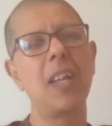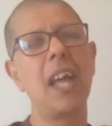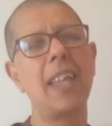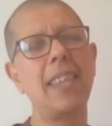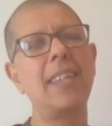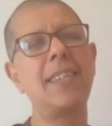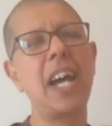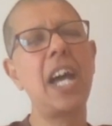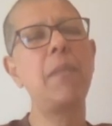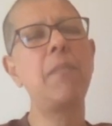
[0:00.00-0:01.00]
at that
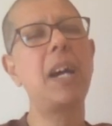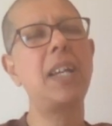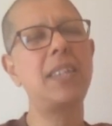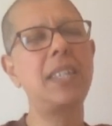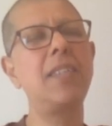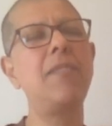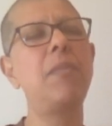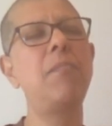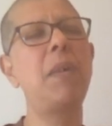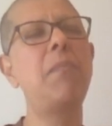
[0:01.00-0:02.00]
time, I still
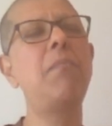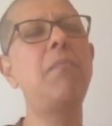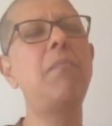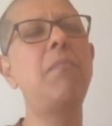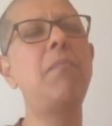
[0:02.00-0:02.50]
remembered